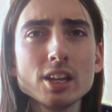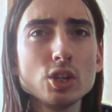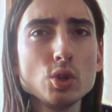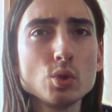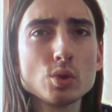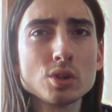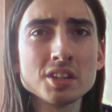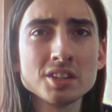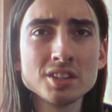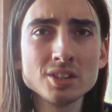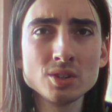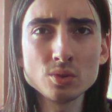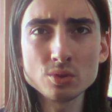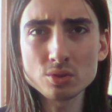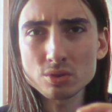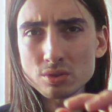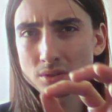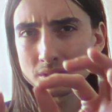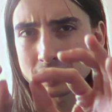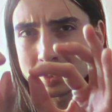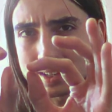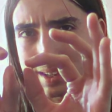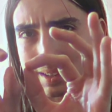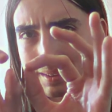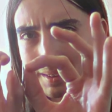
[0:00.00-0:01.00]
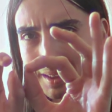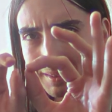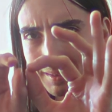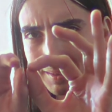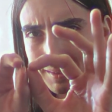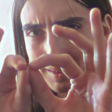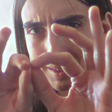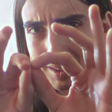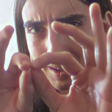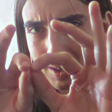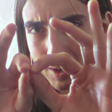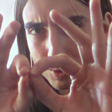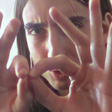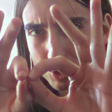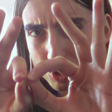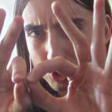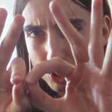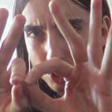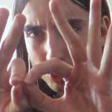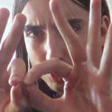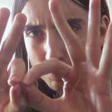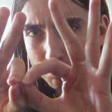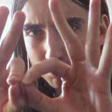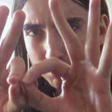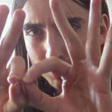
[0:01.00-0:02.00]
you can usually,
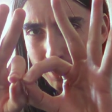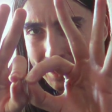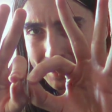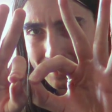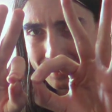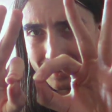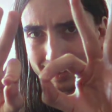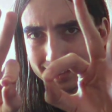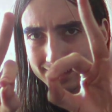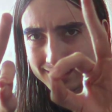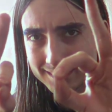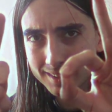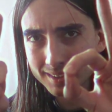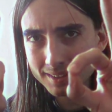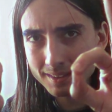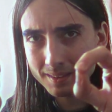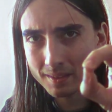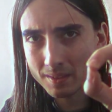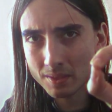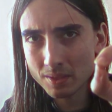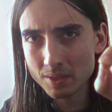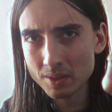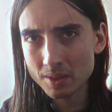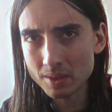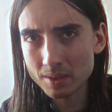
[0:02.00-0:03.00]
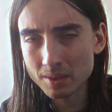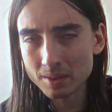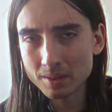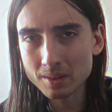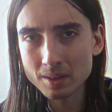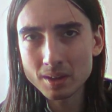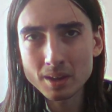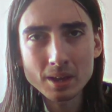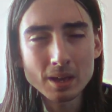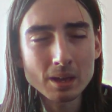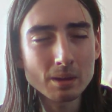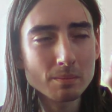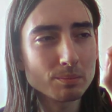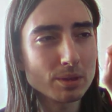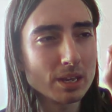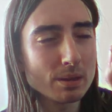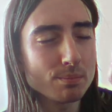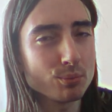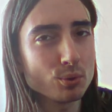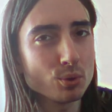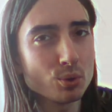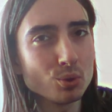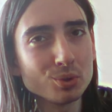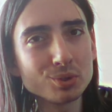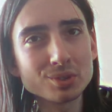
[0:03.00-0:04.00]
split the
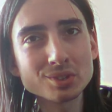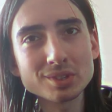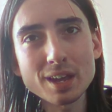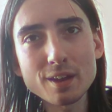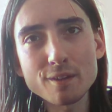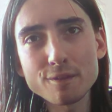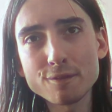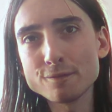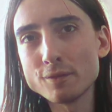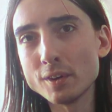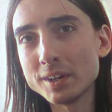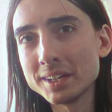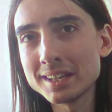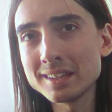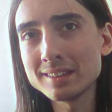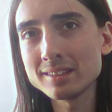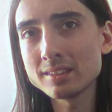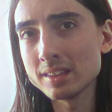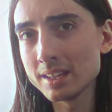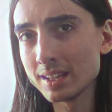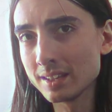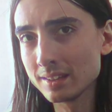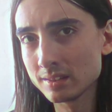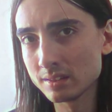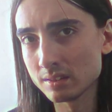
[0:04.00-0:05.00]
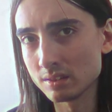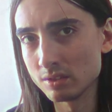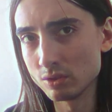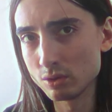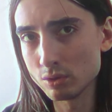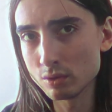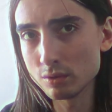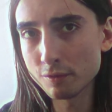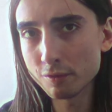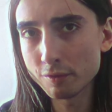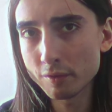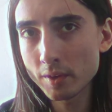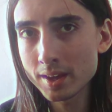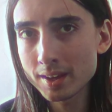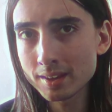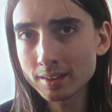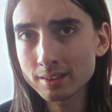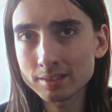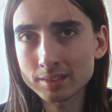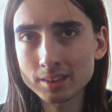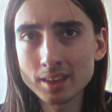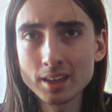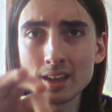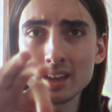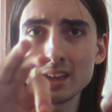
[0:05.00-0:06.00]
people who say funny things in good
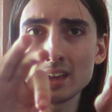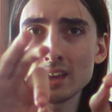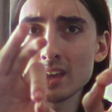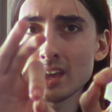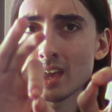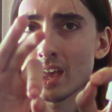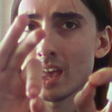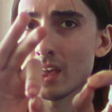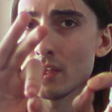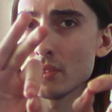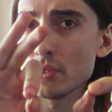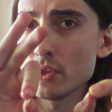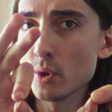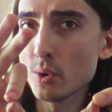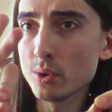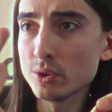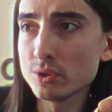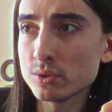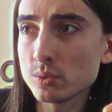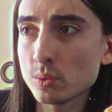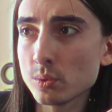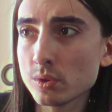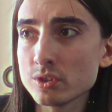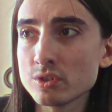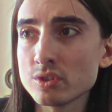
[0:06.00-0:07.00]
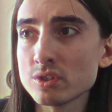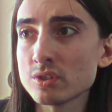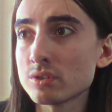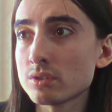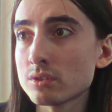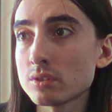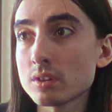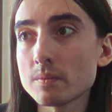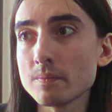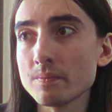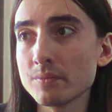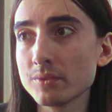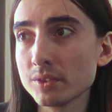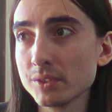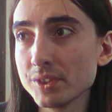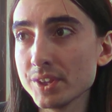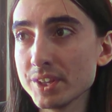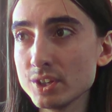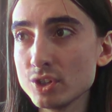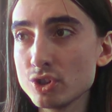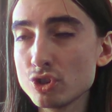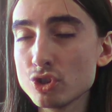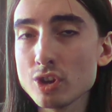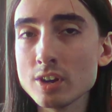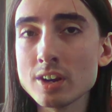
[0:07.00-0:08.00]
faith and those who are just
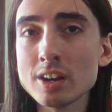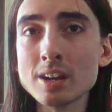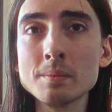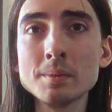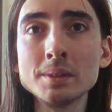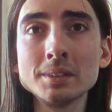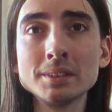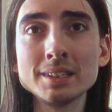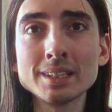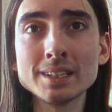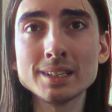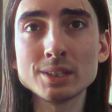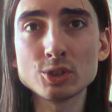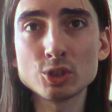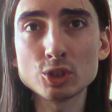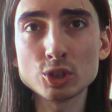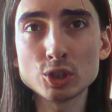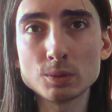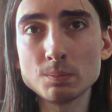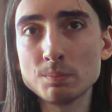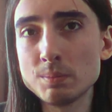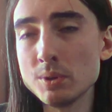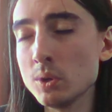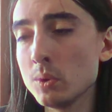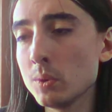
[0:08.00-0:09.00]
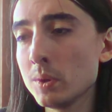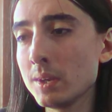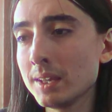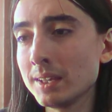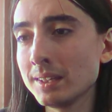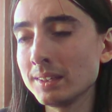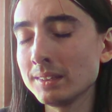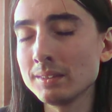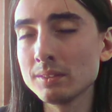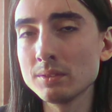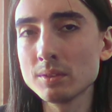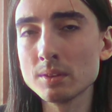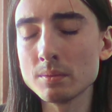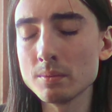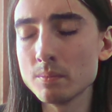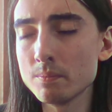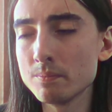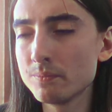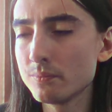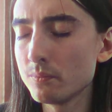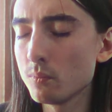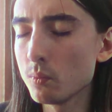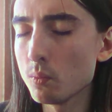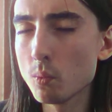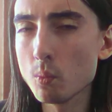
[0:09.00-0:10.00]
legitimately spewing the
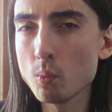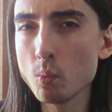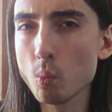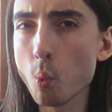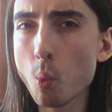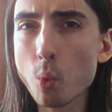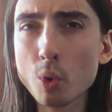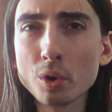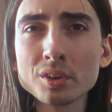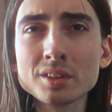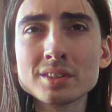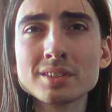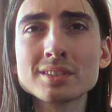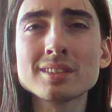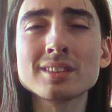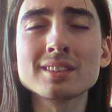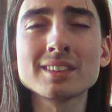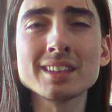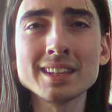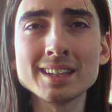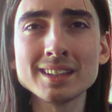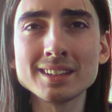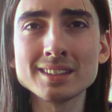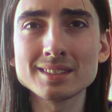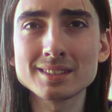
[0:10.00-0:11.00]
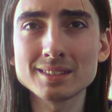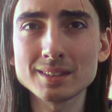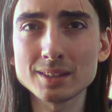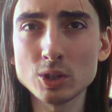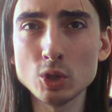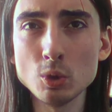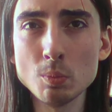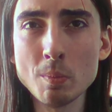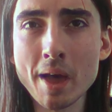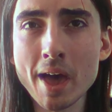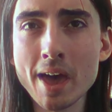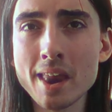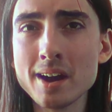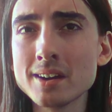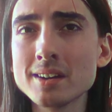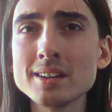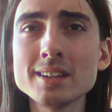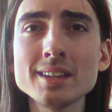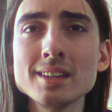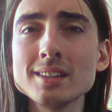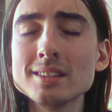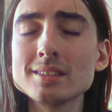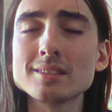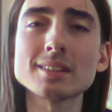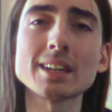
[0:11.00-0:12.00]
worst things
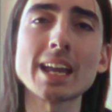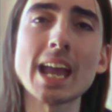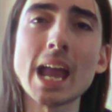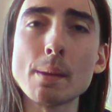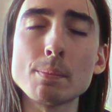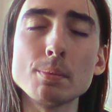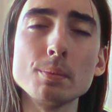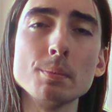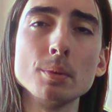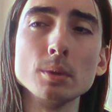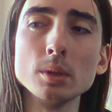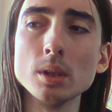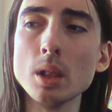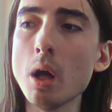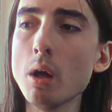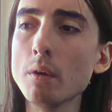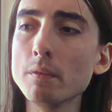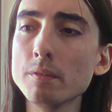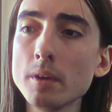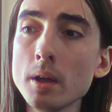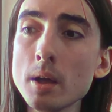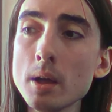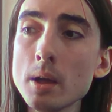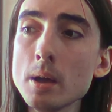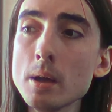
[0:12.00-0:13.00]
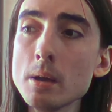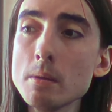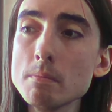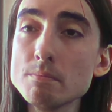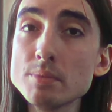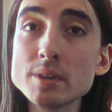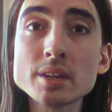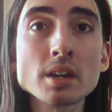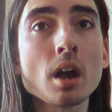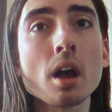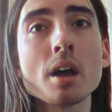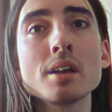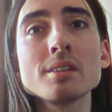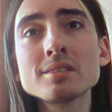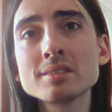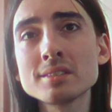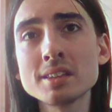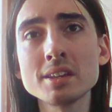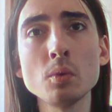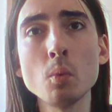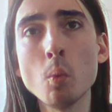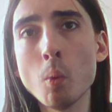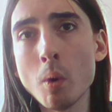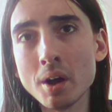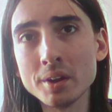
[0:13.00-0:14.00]
humanity is capable of because
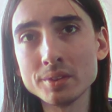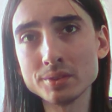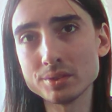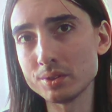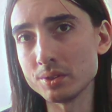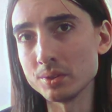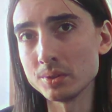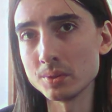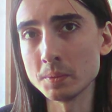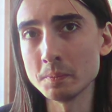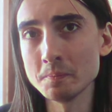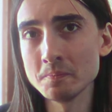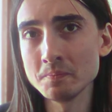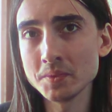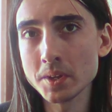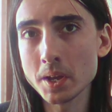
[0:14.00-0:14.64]
they want to.